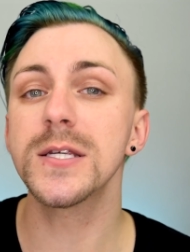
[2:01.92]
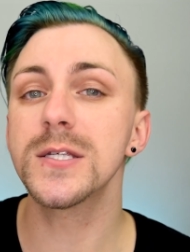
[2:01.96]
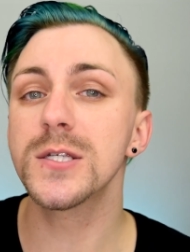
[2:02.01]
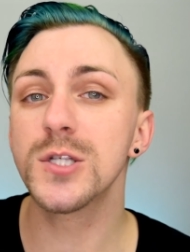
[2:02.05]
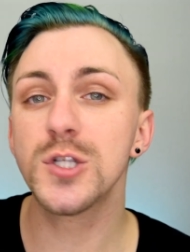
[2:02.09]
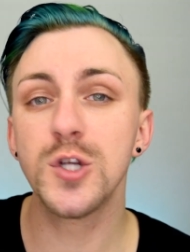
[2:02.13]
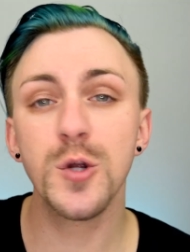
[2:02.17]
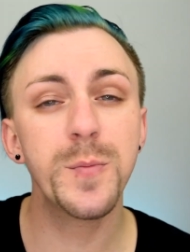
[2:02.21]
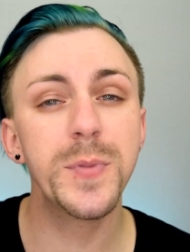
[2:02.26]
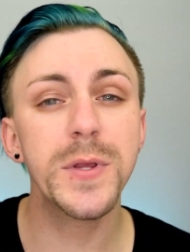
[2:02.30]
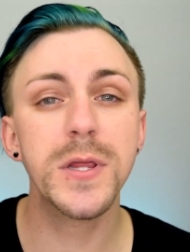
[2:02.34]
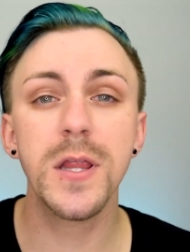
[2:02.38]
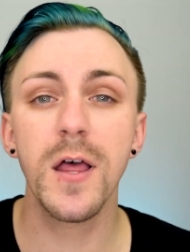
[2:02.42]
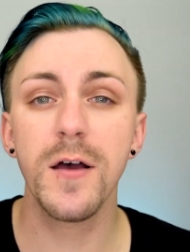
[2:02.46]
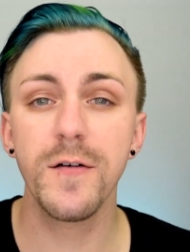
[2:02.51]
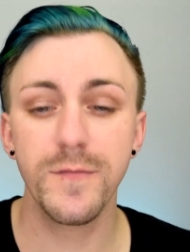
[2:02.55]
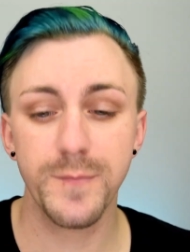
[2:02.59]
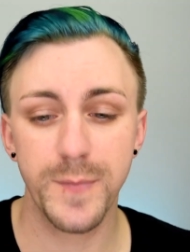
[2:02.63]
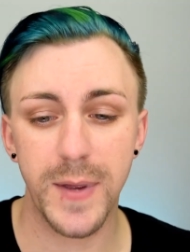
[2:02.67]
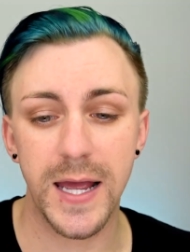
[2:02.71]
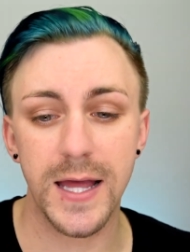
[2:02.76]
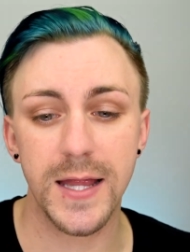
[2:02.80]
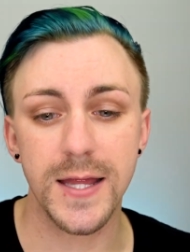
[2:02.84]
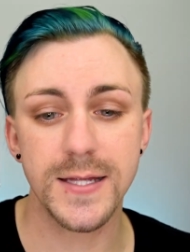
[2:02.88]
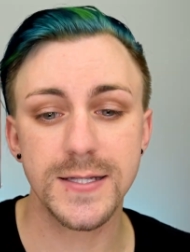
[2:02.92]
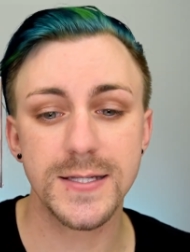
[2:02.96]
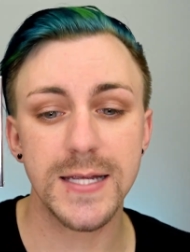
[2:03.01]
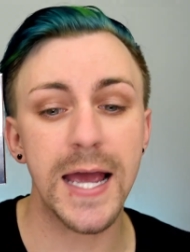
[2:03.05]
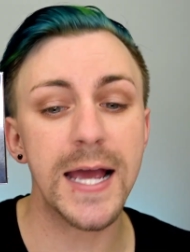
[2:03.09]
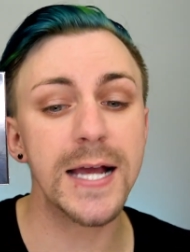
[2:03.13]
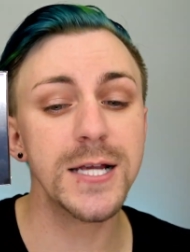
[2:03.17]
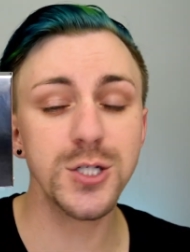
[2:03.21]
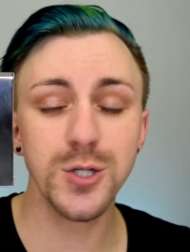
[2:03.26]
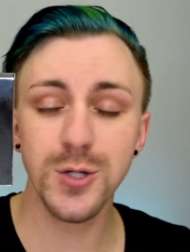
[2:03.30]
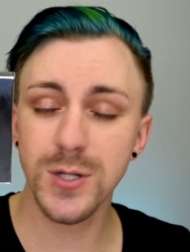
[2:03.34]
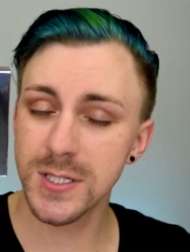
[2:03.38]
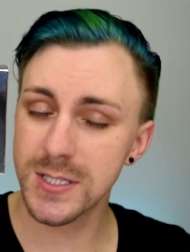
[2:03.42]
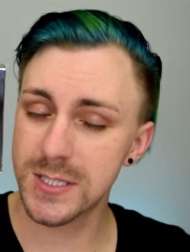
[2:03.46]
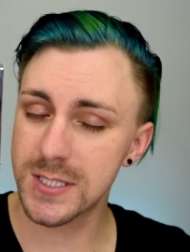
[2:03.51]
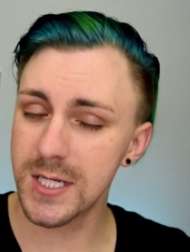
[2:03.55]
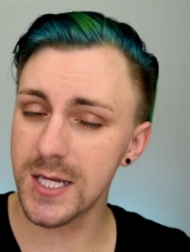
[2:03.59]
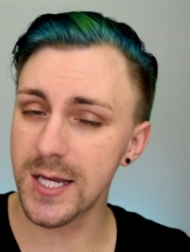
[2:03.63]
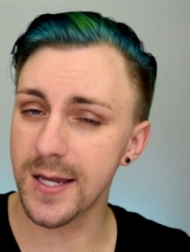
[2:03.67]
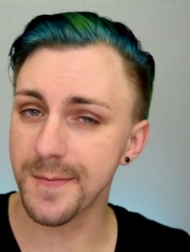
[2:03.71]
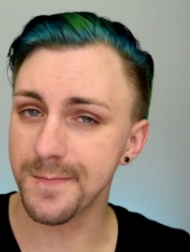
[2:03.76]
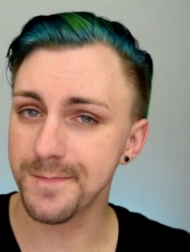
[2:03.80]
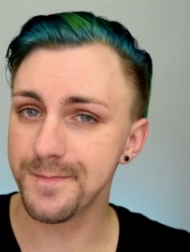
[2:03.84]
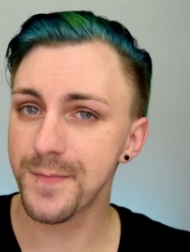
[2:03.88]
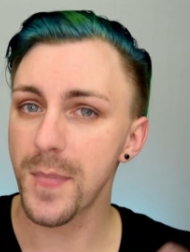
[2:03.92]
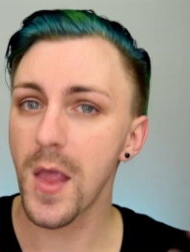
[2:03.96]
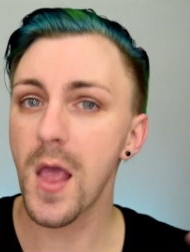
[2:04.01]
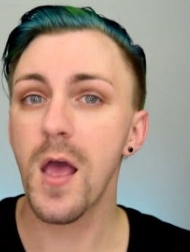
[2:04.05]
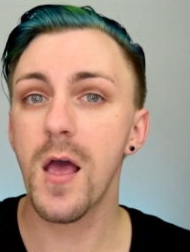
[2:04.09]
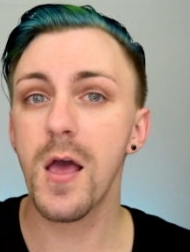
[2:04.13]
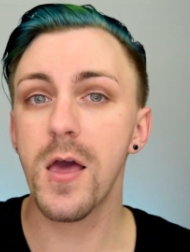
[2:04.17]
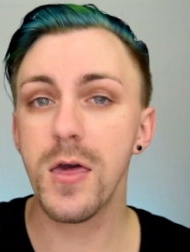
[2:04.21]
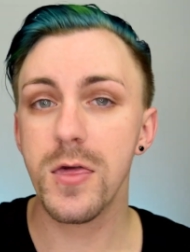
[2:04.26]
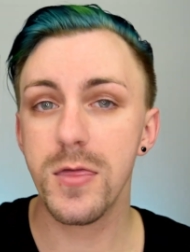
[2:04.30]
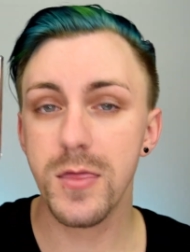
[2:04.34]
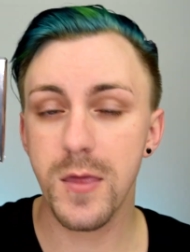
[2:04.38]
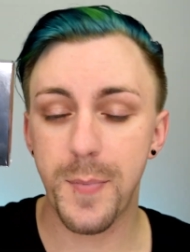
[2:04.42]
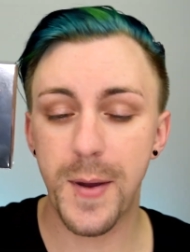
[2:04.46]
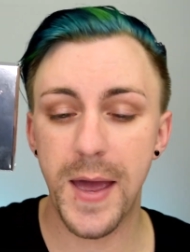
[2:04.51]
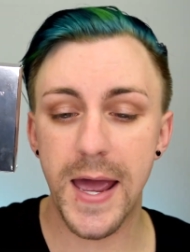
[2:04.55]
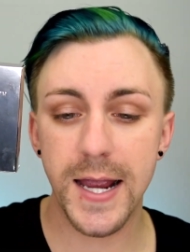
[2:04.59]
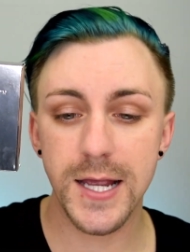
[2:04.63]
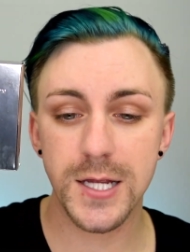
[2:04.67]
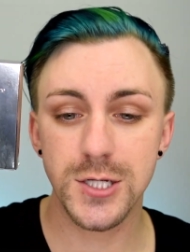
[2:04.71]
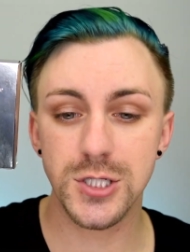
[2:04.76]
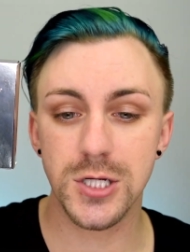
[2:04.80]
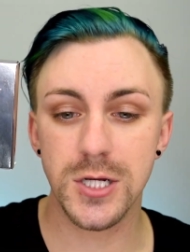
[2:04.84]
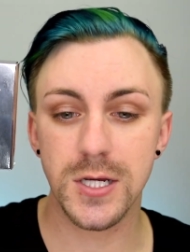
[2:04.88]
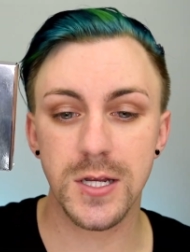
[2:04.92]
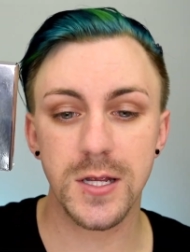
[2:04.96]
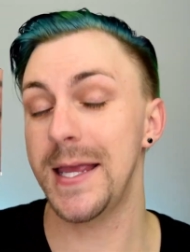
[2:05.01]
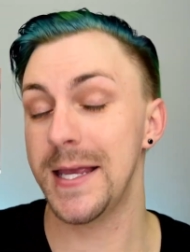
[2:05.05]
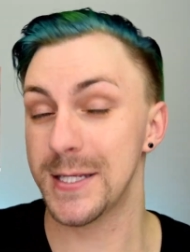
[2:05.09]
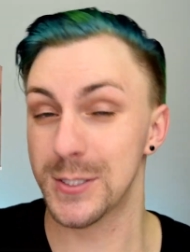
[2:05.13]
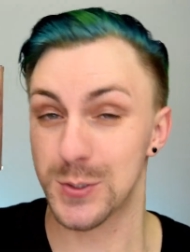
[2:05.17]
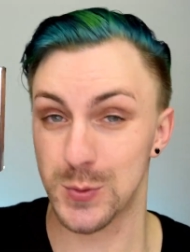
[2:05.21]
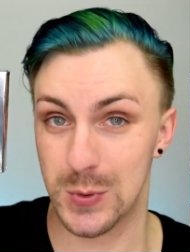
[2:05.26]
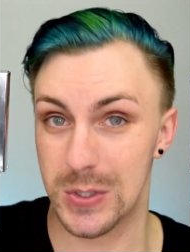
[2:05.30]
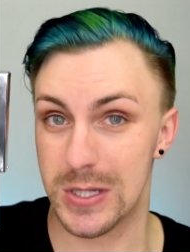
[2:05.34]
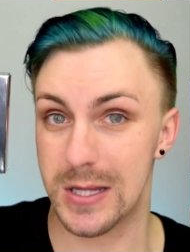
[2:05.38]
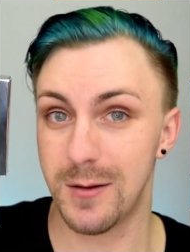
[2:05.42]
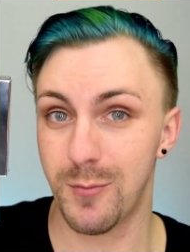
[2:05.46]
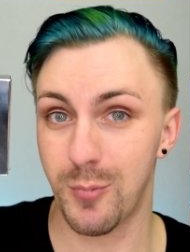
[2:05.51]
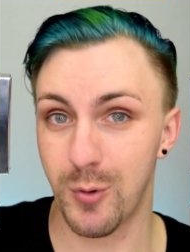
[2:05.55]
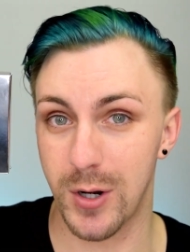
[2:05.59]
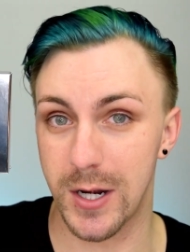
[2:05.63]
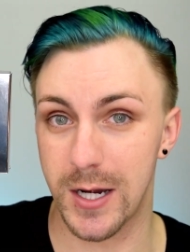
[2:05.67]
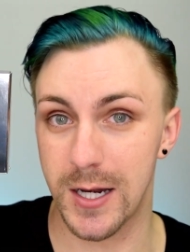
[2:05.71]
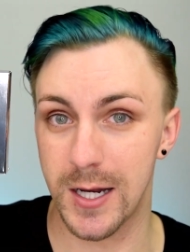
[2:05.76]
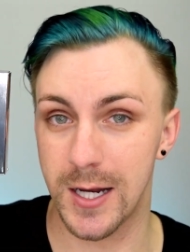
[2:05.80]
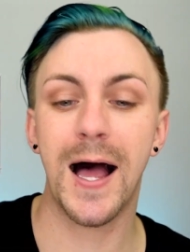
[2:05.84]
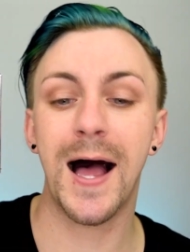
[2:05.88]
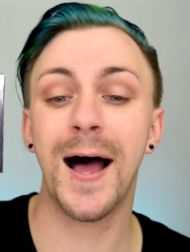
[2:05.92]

Stupid Love Palette. As you can see, the packaging is really pretty.